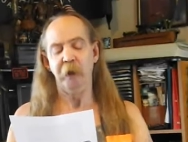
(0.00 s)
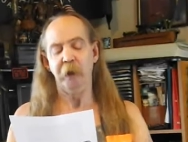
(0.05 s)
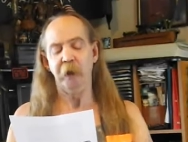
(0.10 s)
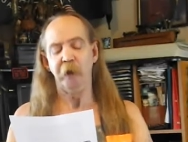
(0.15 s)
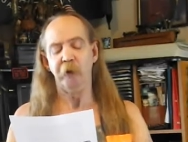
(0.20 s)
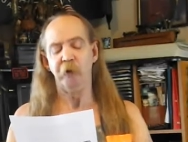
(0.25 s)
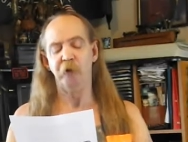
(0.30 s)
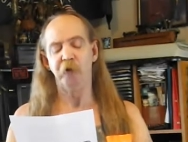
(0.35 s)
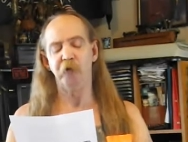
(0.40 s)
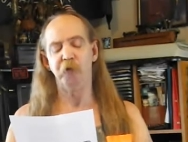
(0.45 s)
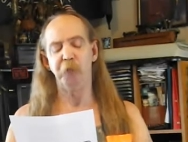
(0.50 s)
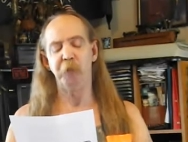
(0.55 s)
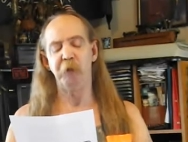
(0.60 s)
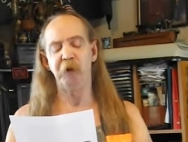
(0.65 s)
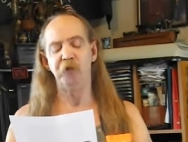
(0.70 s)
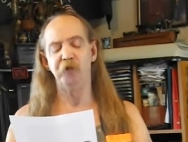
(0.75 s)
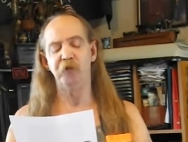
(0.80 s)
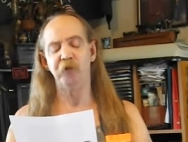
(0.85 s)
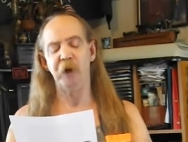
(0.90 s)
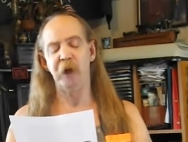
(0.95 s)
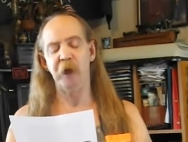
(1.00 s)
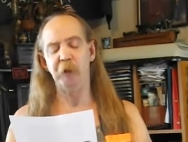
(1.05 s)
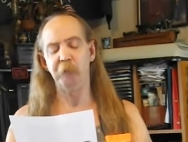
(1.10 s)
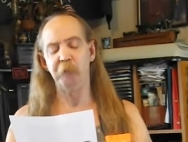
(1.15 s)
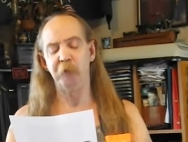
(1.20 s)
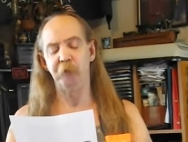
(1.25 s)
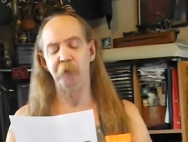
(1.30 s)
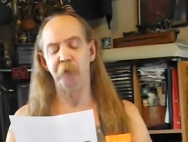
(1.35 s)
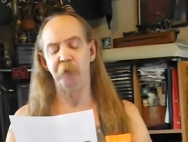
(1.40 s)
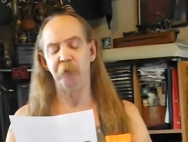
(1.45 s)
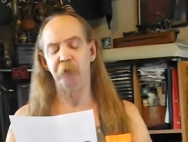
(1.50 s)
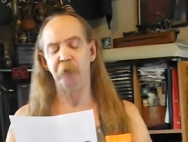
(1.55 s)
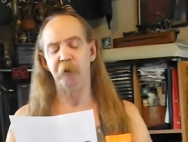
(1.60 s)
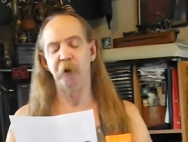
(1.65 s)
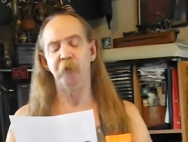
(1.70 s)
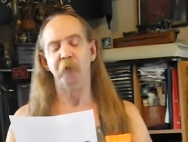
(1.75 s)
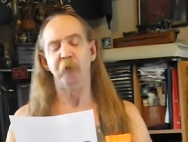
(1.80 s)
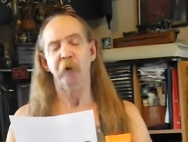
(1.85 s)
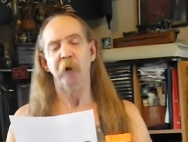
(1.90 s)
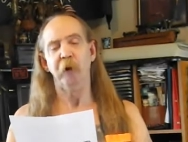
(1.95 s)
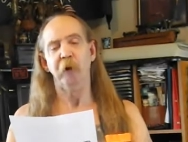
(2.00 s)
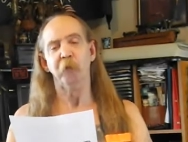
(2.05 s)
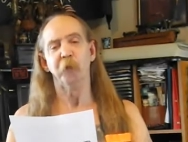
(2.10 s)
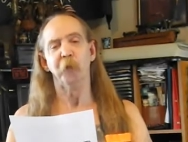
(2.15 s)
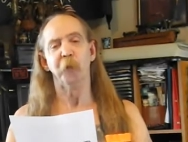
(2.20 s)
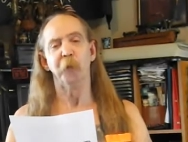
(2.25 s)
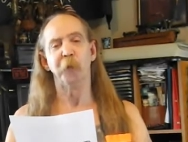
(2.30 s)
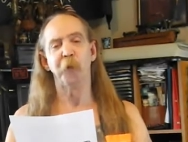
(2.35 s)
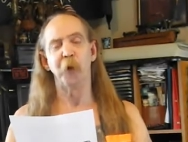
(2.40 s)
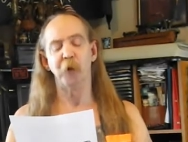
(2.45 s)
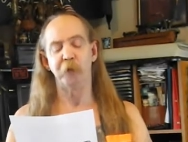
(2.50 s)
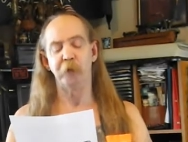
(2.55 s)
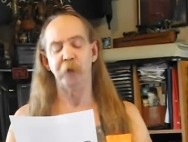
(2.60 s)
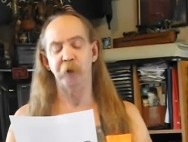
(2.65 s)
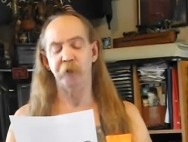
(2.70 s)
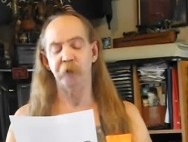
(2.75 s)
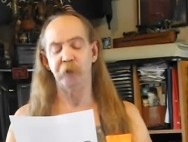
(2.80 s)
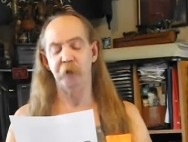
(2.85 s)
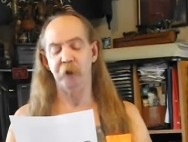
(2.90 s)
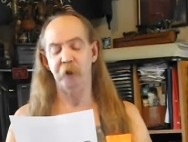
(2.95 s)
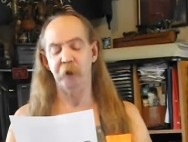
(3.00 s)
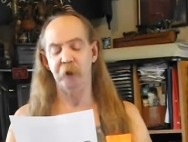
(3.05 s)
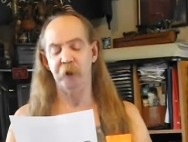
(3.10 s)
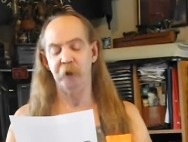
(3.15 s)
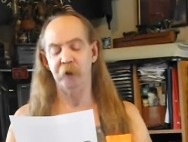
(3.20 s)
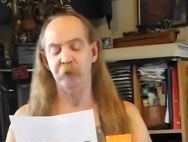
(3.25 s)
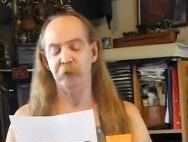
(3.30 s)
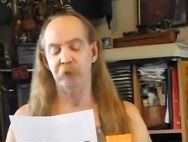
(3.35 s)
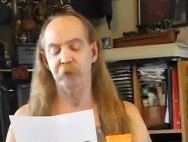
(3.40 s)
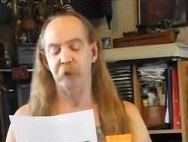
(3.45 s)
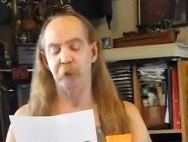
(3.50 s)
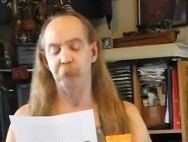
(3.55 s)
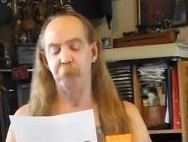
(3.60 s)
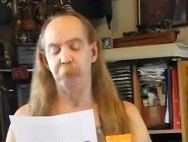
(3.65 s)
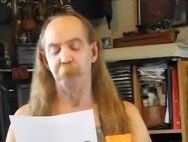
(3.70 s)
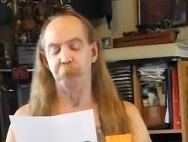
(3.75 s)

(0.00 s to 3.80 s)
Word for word: and you should be ashamed of yourself for protesting against them.